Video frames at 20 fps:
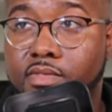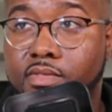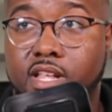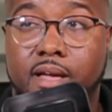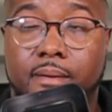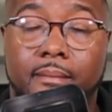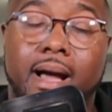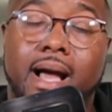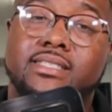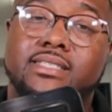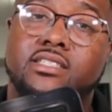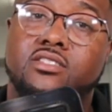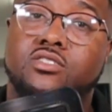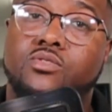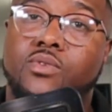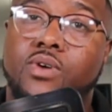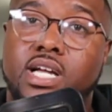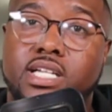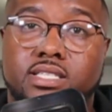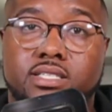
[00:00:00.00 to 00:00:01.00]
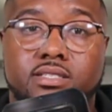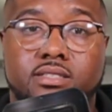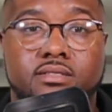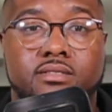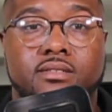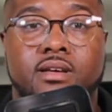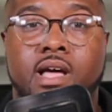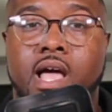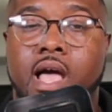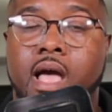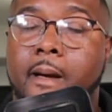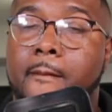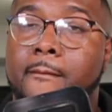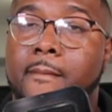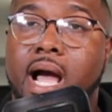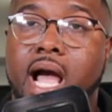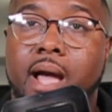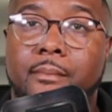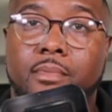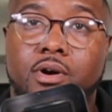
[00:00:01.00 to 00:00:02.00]
In my situation,
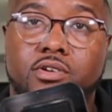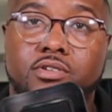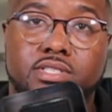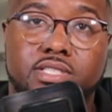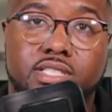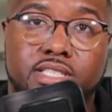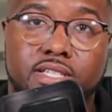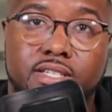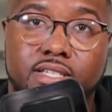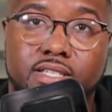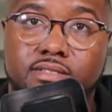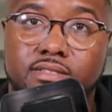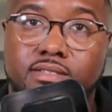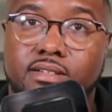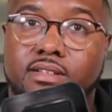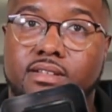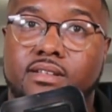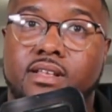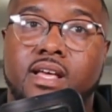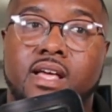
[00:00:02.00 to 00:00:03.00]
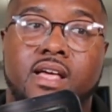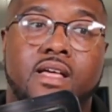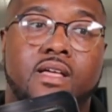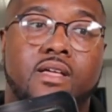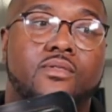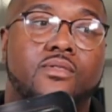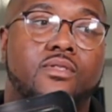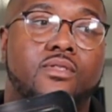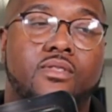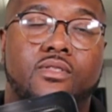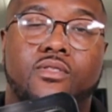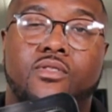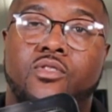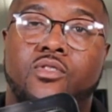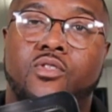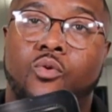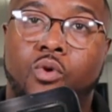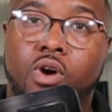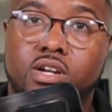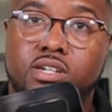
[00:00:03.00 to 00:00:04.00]
my emergencies, the
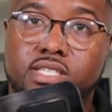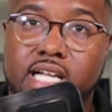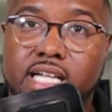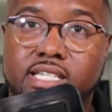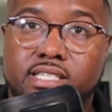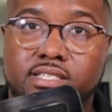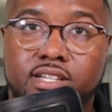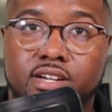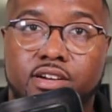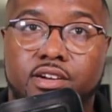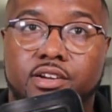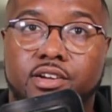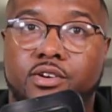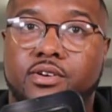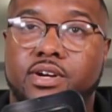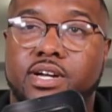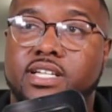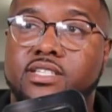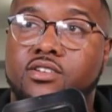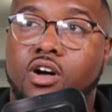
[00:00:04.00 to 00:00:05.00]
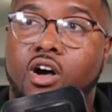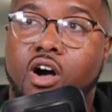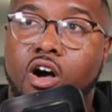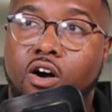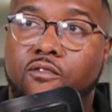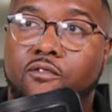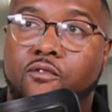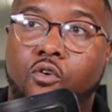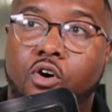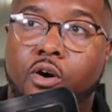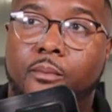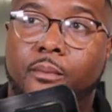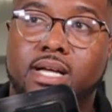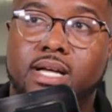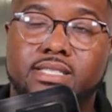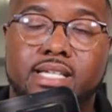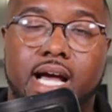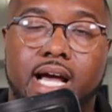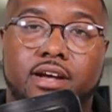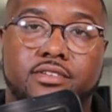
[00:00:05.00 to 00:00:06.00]
worst case scenario is all 4 of my
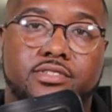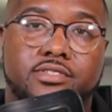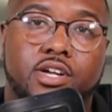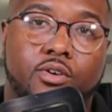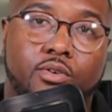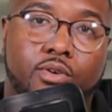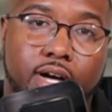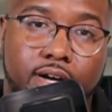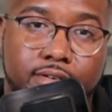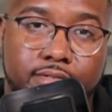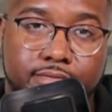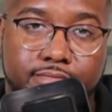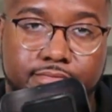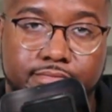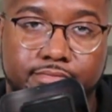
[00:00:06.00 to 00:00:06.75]
tires go out.